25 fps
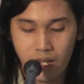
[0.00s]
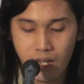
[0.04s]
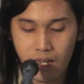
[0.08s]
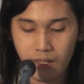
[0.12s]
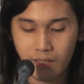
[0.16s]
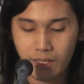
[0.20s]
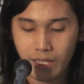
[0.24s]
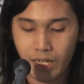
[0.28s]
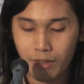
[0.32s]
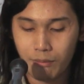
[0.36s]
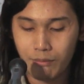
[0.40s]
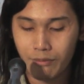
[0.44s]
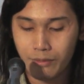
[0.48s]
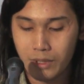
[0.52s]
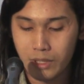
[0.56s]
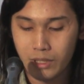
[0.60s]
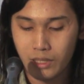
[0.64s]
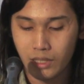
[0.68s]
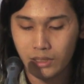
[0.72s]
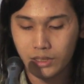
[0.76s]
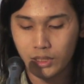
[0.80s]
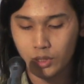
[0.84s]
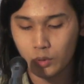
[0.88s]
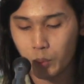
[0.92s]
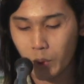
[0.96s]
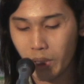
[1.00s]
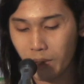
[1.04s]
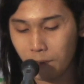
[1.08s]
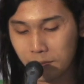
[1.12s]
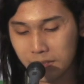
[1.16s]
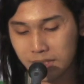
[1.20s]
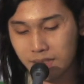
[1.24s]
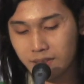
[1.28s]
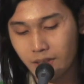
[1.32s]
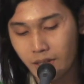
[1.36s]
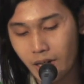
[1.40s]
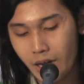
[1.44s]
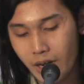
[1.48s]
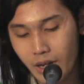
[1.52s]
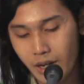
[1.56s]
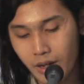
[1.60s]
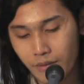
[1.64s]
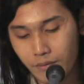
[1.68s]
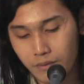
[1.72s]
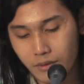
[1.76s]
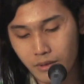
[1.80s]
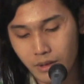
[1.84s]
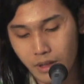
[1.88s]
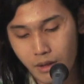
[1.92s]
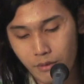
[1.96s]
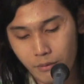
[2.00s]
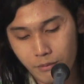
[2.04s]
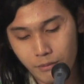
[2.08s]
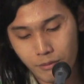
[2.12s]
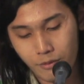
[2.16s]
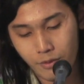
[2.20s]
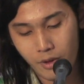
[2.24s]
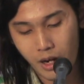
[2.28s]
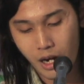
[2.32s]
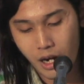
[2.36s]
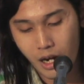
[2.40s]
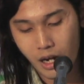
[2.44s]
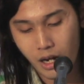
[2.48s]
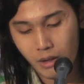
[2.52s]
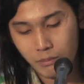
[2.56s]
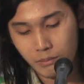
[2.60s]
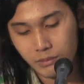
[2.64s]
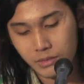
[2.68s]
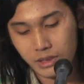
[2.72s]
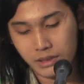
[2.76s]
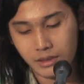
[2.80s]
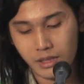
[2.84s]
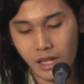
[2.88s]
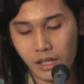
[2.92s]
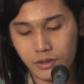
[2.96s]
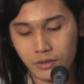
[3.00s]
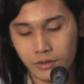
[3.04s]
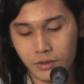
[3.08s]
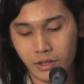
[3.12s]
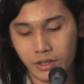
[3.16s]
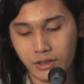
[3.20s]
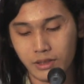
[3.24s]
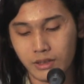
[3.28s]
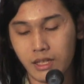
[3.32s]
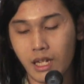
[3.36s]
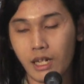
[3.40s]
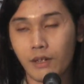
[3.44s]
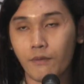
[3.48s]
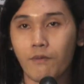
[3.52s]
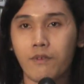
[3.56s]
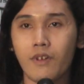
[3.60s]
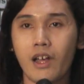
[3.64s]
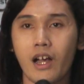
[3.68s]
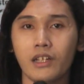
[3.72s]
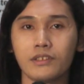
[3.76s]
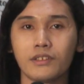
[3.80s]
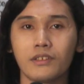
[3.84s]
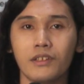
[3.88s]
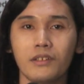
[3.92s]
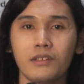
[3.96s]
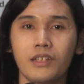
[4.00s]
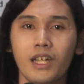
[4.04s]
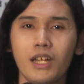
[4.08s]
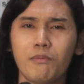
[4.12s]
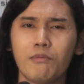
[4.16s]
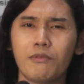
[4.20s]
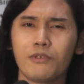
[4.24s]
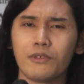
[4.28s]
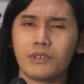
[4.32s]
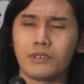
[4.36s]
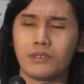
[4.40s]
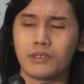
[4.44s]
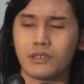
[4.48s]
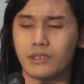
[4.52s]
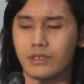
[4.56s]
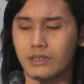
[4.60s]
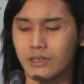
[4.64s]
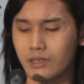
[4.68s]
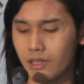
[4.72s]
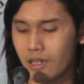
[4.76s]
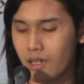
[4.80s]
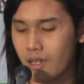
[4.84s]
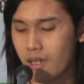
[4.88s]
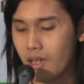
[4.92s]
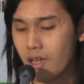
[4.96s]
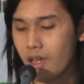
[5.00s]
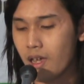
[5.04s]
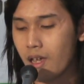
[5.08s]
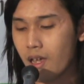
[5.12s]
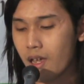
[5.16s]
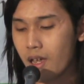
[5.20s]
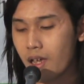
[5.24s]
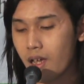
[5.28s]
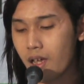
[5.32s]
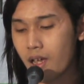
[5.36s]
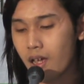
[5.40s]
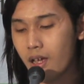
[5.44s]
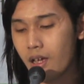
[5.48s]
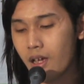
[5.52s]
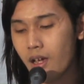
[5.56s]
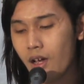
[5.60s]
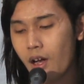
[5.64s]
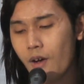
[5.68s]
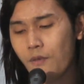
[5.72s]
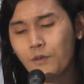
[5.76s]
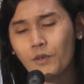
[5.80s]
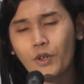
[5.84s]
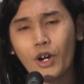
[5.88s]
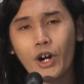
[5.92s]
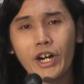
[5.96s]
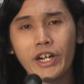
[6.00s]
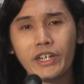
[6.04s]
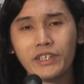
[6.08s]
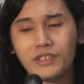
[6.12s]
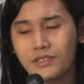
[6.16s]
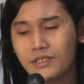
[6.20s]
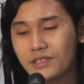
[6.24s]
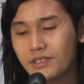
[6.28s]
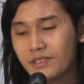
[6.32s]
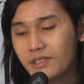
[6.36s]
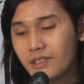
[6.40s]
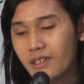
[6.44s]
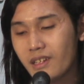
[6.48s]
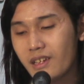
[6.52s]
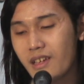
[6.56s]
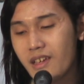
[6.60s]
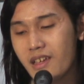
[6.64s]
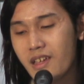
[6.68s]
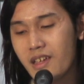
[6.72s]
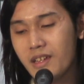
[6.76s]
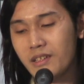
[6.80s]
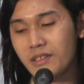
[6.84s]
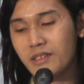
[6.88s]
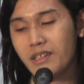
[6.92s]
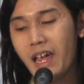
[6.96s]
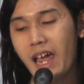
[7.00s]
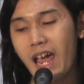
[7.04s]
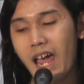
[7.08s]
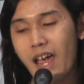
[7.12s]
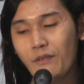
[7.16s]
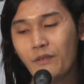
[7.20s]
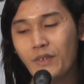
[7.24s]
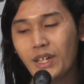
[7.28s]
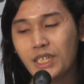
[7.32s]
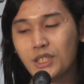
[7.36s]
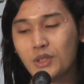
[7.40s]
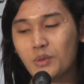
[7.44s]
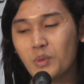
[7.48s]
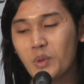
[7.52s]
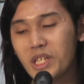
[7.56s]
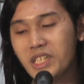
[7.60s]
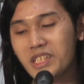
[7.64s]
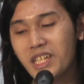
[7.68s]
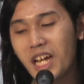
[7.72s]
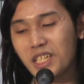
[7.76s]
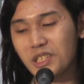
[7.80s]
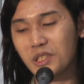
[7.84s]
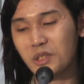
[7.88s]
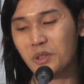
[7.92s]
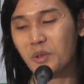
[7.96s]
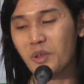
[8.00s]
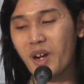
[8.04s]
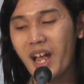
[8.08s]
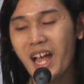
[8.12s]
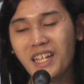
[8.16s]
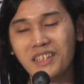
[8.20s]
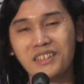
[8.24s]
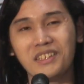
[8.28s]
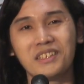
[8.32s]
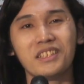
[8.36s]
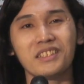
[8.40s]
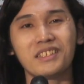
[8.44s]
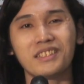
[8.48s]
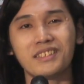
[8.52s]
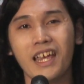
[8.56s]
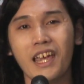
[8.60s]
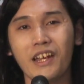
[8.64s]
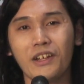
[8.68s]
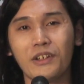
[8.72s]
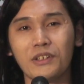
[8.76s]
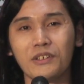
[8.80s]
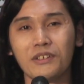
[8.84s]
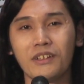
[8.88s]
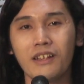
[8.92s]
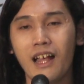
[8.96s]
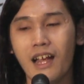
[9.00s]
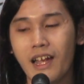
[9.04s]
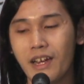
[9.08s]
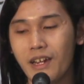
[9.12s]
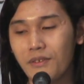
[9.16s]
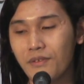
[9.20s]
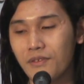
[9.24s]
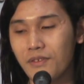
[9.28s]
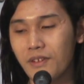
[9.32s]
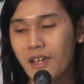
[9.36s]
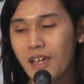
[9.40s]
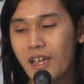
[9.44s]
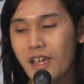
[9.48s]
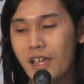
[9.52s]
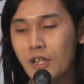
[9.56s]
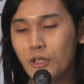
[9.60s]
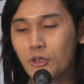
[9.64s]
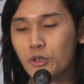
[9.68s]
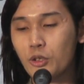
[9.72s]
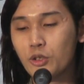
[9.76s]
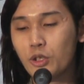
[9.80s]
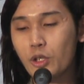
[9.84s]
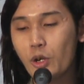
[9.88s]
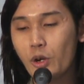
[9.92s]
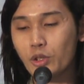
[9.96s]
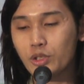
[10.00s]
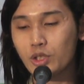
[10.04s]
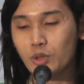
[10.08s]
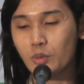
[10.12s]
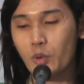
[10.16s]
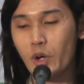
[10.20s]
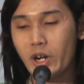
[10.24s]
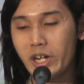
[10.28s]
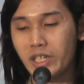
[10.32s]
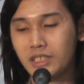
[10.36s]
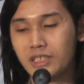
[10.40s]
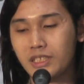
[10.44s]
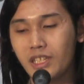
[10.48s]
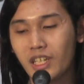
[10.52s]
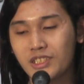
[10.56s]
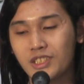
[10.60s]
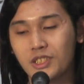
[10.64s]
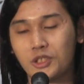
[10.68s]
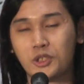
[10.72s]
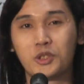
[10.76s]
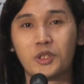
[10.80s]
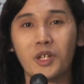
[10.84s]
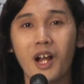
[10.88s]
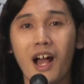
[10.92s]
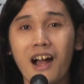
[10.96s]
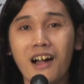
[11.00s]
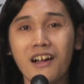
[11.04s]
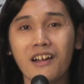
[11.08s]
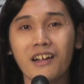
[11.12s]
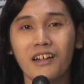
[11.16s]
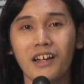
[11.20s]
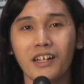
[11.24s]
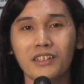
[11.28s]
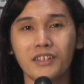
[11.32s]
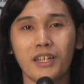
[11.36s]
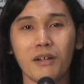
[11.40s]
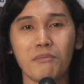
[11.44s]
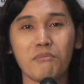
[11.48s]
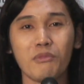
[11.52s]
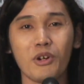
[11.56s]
enable swift escape from disasters like floods and typhoons. Of course, the heavens will not grant the second life to those who are just drunk at the